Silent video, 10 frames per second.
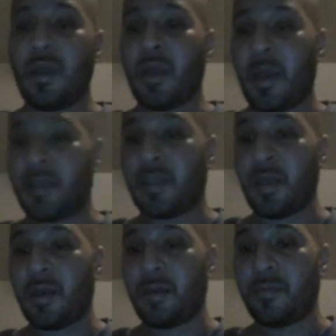Thanks.
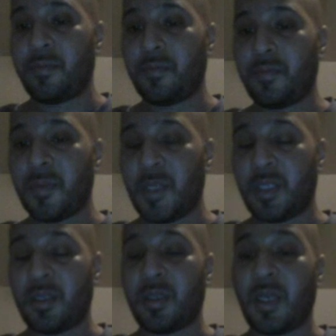
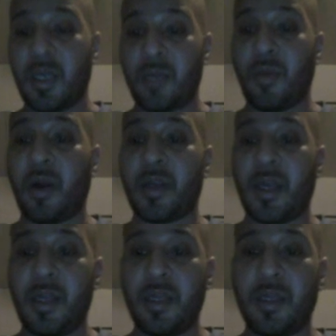This is again Mark
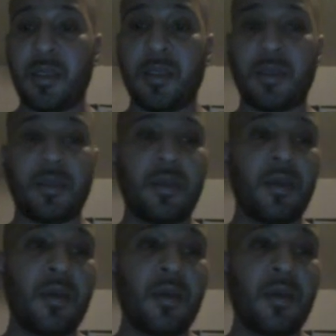Haney. This is